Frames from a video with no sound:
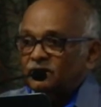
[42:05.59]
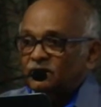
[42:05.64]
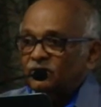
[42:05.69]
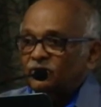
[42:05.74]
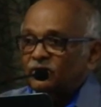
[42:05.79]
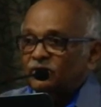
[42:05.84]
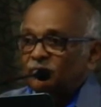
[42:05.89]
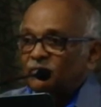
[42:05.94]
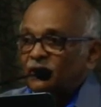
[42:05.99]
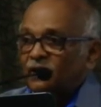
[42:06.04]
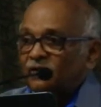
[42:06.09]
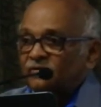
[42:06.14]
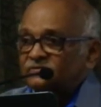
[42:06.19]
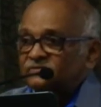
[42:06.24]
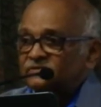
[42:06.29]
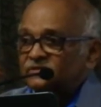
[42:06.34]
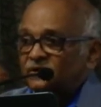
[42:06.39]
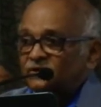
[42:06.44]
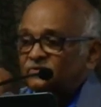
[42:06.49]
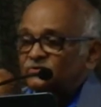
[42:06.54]
including
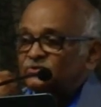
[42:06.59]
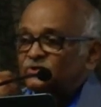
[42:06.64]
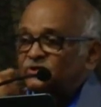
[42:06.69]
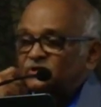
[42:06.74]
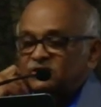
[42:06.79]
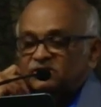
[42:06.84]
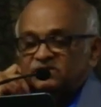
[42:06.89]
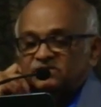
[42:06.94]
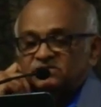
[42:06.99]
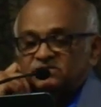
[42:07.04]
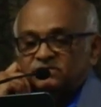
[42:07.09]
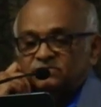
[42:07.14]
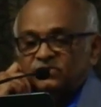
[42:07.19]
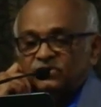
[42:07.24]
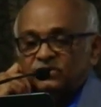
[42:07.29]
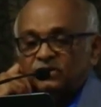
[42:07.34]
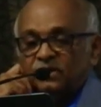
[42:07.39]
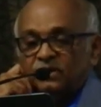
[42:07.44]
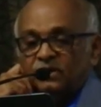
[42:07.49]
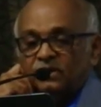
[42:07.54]
Balaraman sir, used to teach us
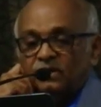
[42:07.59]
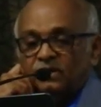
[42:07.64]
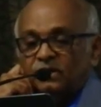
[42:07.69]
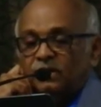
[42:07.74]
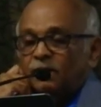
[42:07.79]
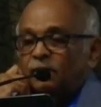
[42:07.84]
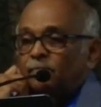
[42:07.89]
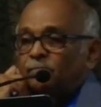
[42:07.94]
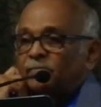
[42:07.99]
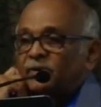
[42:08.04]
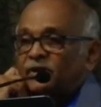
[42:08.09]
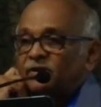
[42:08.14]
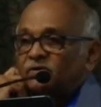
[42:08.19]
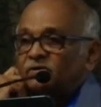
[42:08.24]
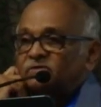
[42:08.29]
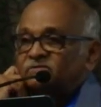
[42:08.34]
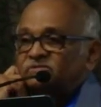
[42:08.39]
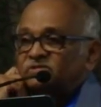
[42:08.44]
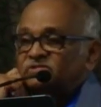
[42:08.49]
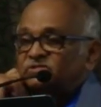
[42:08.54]
about
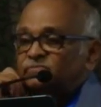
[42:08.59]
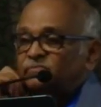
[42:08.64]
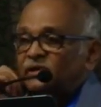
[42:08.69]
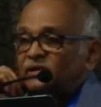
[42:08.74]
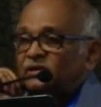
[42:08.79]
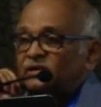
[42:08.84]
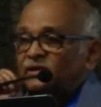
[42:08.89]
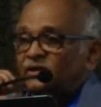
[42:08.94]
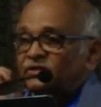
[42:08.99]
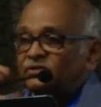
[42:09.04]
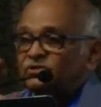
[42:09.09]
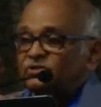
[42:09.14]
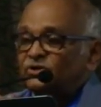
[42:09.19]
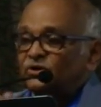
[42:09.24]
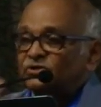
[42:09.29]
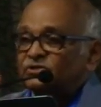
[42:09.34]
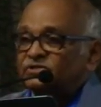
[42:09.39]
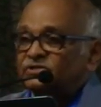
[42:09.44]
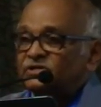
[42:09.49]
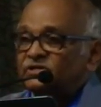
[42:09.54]
paroxysmal
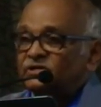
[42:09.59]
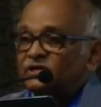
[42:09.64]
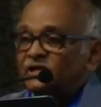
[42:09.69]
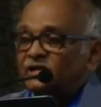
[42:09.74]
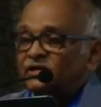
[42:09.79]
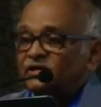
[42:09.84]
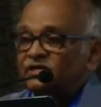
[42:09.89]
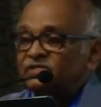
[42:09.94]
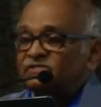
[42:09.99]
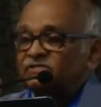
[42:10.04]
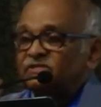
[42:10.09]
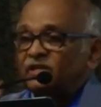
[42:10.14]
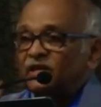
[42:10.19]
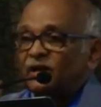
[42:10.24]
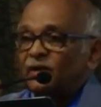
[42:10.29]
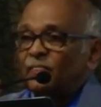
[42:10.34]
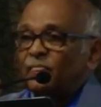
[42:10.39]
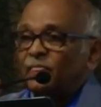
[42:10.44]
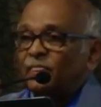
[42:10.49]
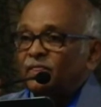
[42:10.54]
nocturnal
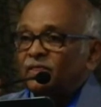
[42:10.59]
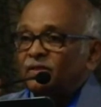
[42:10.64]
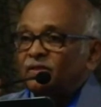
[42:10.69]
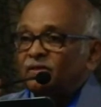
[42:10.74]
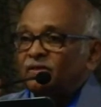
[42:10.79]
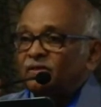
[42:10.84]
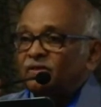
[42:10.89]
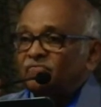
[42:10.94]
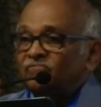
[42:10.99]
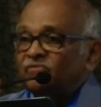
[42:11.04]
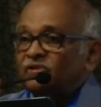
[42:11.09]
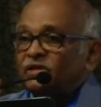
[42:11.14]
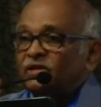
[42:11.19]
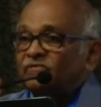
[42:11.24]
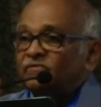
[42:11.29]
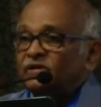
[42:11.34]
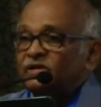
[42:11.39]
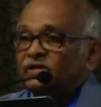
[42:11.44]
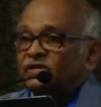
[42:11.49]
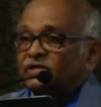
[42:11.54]
dyspnea. We
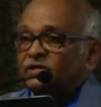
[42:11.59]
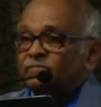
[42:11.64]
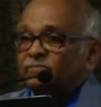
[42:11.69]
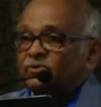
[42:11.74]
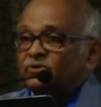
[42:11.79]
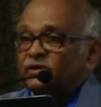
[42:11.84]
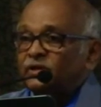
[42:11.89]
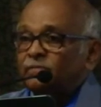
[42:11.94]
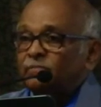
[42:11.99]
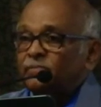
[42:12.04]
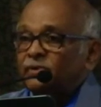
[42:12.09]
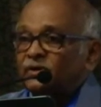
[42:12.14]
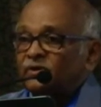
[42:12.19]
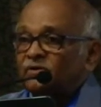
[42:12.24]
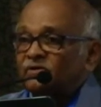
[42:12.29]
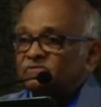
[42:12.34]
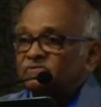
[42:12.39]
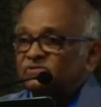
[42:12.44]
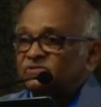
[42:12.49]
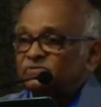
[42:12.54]
never heard about a
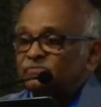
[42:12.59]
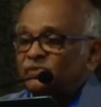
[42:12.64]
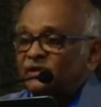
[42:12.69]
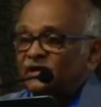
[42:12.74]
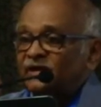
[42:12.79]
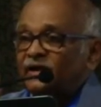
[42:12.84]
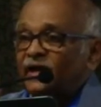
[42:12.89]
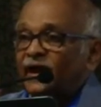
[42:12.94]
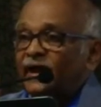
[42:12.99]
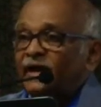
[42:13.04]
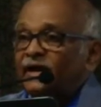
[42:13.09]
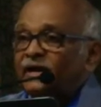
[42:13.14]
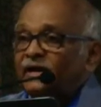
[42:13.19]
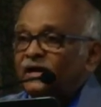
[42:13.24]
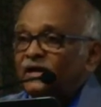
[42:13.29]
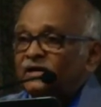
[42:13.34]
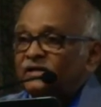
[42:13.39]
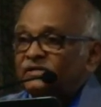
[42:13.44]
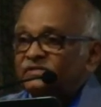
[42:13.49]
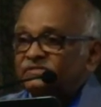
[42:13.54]
paroxysmal
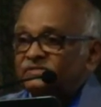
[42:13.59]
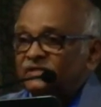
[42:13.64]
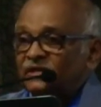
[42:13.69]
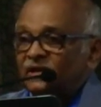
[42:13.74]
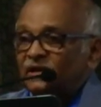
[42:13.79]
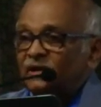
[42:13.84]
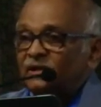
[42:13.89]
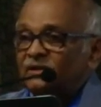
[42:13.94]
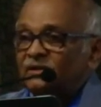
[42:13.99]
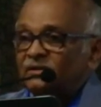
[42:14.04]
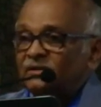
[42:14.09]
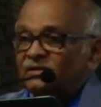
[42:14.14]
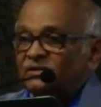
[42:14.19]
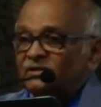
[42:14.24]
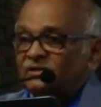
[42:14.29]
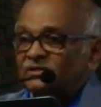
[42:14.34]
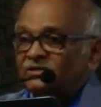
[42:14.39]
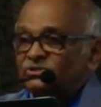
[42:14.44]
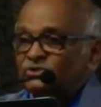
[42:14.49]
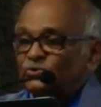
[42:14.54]
diurnal
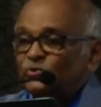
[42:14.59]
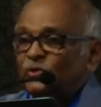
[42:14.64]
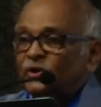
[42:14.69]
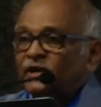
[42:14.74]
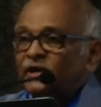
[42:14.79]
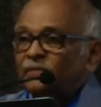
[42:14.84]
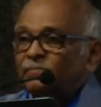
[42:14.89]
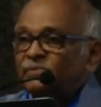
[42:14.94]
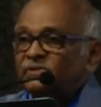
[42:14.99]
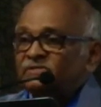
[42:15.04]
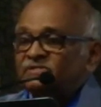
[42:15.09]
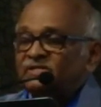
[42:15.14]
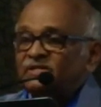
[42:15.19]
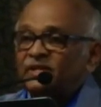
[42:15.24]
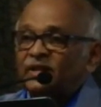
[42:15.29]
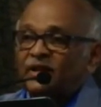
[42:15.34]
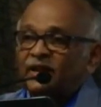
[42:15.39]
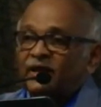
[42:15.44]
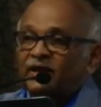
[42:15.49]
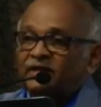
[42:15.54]
dyspnea. So what happens in
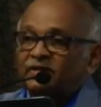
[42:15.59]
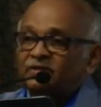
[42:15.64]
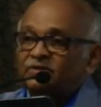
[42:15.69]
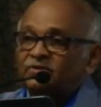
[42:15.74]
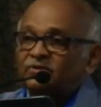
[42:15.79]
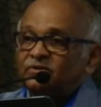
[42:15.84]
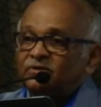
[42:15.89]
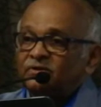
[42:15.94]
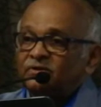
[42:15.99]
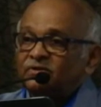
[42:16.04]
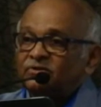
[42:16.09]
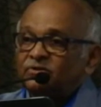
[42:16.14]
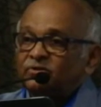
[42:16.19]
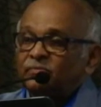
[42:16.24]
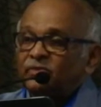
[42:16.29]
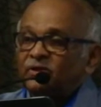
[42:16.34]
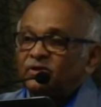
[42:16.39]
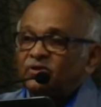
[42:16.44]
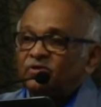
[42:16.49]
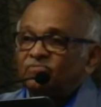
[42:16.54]
the night
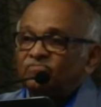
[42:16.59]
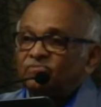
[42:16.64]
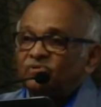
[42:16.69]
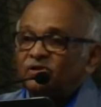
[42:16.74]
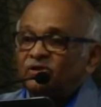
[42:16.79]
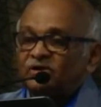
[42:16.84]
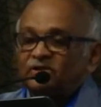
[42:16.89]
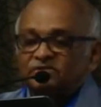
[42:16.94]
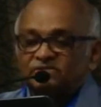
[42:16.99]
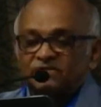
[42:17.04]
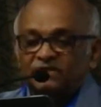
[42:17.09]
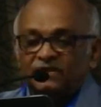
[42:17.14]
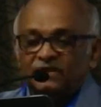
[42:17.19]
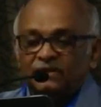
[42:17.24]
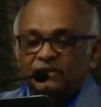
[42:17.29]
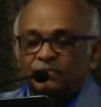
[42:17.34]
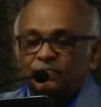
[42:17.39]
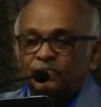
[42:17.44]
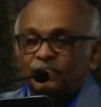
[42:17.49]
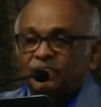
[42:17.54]
to make you feel
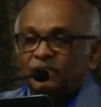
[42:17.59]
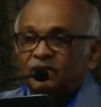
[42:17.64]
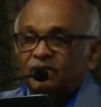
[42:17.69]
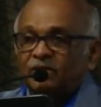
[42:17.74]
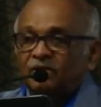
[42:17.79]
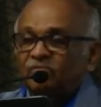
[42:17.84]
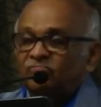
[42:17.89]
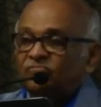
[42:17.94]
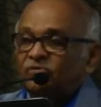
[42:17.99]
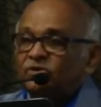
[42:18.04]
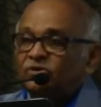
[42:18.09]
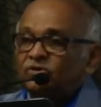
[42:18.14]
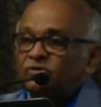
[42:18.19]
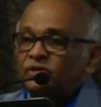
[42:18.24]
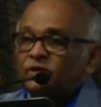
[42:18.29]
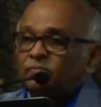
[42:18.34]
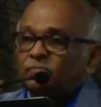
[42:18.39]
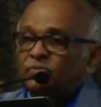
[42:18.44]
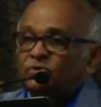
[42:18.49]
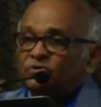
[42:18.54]
dyspneic? We know
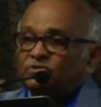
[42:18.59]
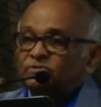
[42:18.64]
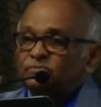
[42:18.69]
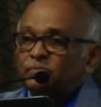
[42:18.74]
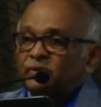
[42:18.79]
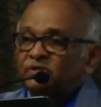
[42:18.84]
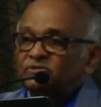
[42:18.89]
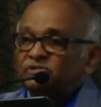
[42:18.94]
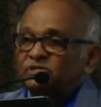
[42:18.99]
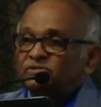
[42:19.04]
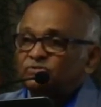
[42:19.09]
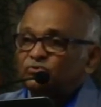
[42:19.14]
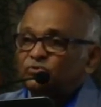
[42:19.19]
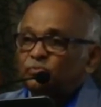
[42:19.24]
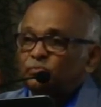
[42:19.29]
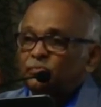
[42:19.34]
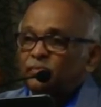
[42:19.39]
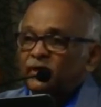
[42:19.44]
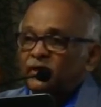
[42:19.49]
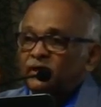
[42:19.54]
that most patients
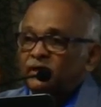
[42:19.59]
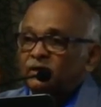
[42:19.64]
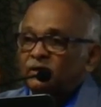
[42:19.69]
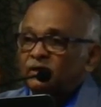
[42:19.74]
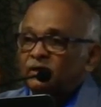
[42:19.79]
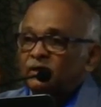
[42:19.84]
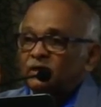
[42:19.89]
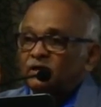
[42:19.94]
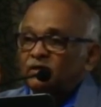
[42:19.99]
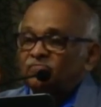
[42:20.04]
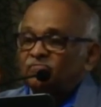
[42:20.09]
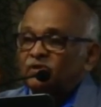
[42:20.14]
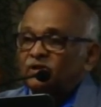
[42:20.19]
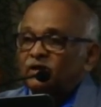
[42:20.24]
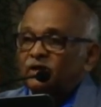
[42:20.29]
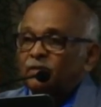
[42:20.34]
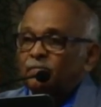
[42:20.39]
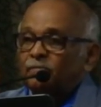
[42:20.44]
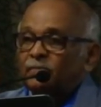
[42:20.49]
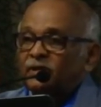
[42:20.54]
with pain
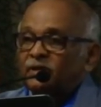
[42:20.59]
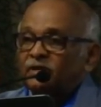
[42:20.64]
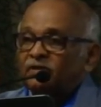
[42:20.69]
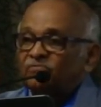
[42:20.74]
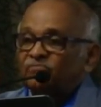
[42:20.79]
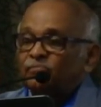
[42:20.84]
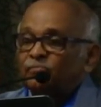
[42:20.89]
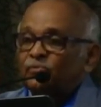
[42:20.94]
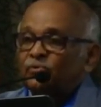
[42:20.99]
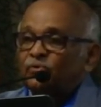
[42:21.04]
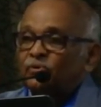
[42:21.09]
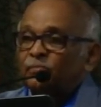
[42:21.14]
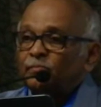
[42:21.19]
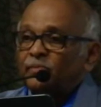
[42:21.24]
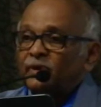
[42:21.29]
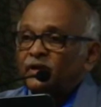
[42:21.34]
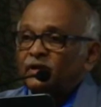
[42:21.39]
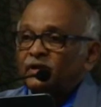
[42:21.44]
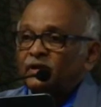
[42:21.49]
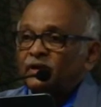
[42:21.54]
will complain of more
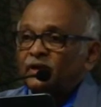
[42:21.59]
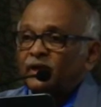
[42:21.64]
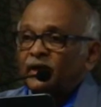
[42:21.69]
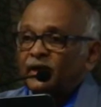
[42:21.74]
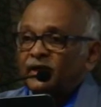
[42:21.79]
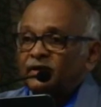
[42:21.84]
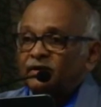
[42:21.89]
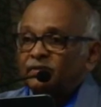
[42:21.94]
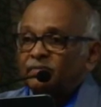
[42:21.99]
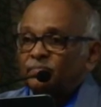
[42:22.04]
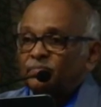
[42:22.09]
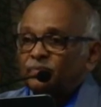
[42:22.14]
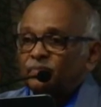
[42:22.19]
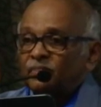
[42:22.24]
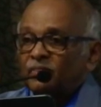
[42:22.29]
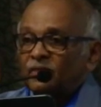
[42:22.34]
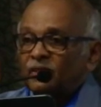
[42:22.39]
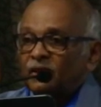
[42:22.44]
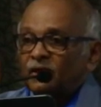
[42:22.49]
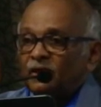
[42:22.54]
pain at night.
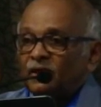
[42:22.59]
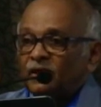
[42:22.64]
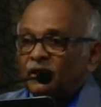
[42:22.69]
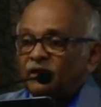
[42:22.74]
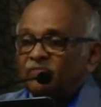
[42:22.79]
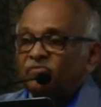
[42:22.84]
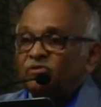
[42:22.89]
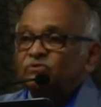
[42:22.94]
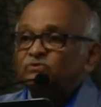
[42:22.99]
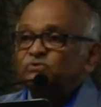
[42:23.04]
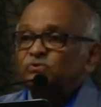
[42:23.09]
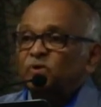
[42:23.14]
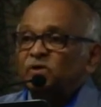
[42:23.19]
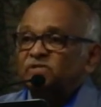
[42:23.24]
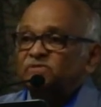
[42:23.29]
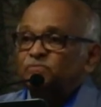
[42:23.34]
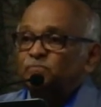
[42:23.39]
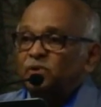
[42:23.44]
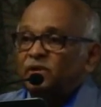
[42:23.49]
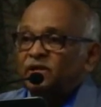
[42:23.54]
And we used to
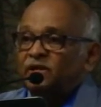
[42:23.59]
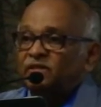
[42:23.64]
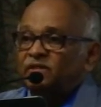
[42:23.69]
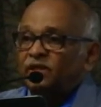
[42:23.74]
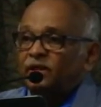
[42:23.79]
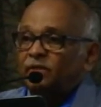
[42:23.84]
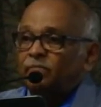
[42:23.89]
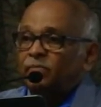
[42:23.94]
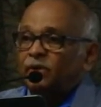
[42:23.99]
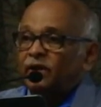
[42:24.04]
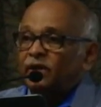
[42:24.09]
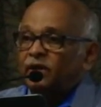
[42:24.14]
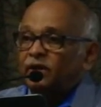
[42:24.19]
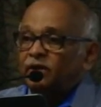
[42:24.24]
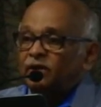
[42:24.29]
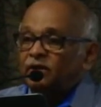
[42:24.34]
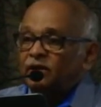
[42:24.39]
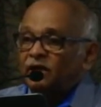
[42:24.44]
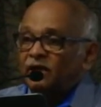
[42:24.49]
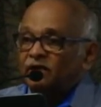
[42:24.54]
explain that
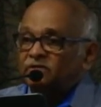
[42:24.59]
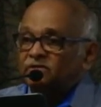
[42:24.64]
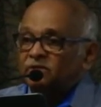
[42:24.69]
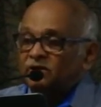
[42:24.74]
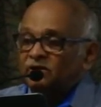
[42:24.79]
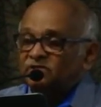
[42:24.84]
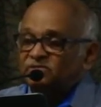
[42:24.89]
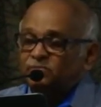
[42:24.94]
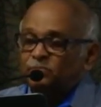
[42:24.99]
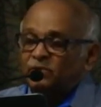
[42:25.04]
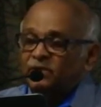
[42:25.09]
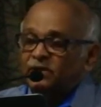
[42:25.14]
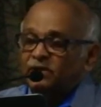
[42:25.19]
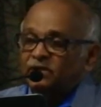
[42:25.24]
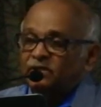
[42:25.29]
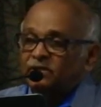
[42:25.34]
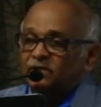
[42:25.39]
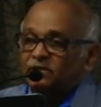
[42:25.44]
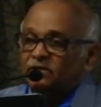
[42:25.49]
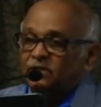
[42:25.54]
by
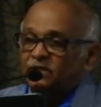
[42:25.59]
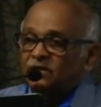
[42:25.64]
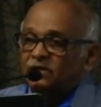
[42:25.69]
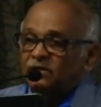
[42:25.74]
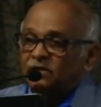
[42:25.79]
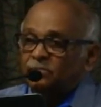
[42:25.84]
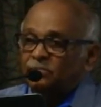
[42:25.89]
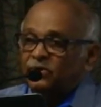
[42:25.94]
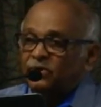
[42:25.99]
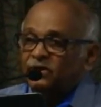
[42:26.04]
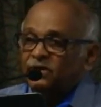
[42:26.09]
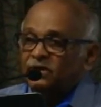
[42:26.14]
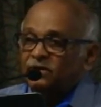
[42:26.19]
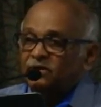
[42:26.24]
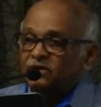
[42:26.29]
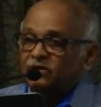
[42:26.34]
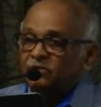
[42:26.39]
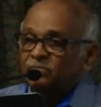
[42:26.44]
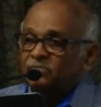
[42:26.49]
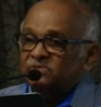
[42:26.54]
explaining that the
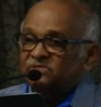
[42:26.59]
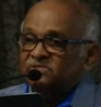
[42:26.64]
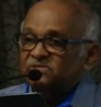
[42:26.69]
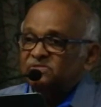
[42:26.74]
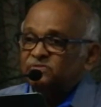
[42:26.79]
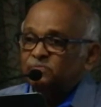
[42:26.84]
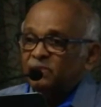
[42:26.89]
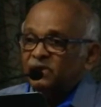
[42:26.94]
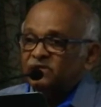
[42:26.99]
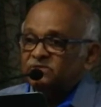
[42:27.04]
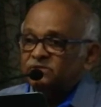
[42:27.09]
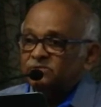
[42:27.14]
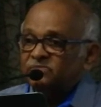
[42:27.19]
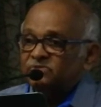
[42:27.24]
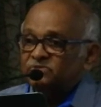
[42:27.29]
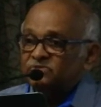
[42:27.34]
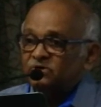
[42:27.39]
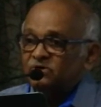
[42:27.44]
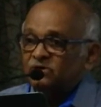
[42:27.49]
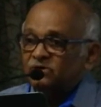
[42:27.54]
protective muscle spasm
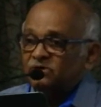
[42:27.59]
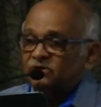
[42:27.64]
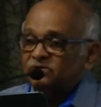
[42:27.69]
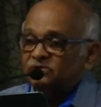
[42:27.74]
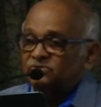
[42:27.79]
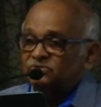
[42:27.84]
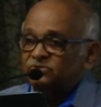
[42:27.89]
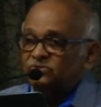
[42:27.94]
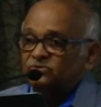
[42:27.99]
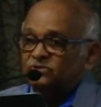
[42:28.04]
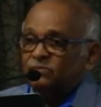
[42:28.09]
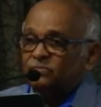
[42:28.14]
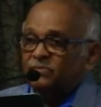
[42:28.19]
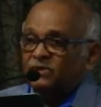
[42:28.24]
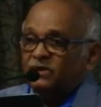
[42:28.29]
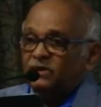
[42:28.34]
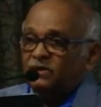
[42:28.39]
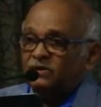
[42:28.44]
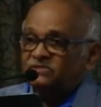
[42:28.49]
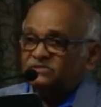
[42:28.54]
is gone, so the
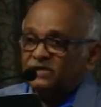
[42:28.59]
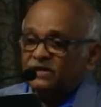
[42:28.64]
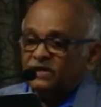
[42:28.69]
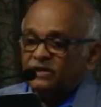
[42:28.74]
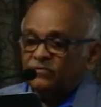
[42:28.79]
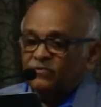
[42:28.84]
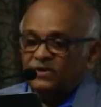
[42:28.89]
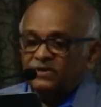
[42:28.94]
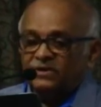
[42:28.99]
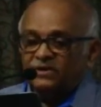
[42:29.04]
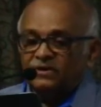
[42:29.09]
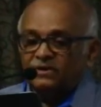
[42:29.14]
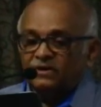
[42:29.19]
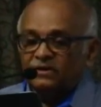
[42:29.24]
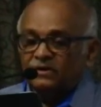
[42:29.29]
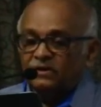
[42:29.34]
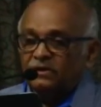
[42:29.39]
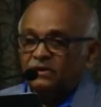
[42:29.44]
pain is aggravated.